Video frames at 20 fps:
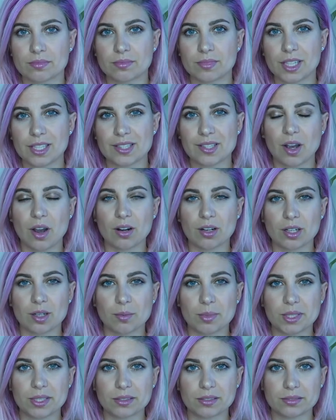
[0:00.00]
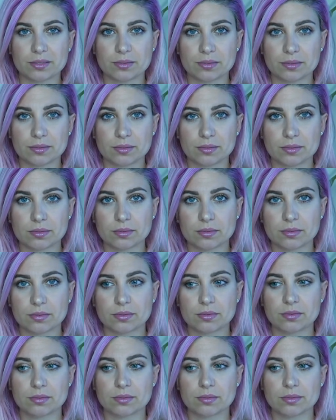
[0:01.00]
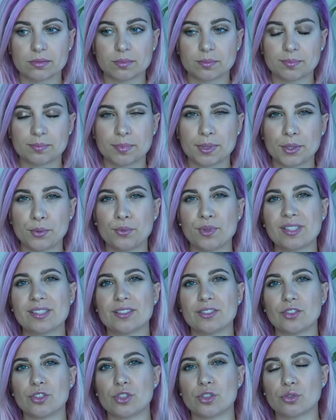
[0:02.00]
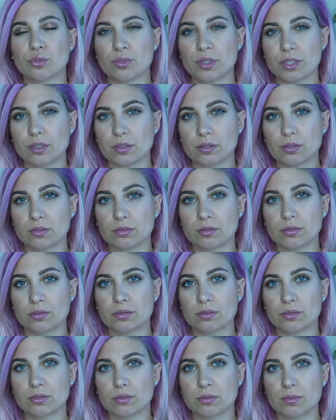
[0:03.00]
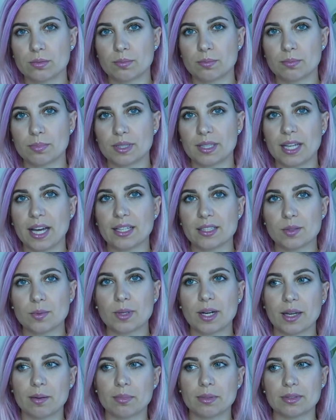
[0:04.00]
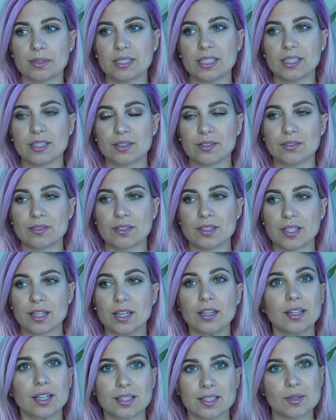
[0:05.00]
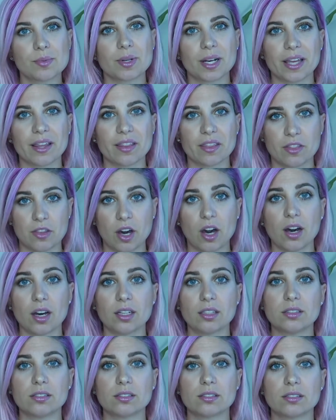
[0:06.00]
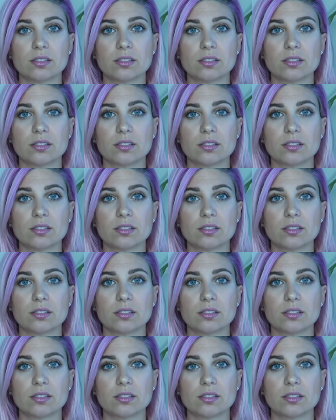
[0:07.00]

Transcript: That's horrible. But it wasn't true. But that's what I believed, and that's what I thought.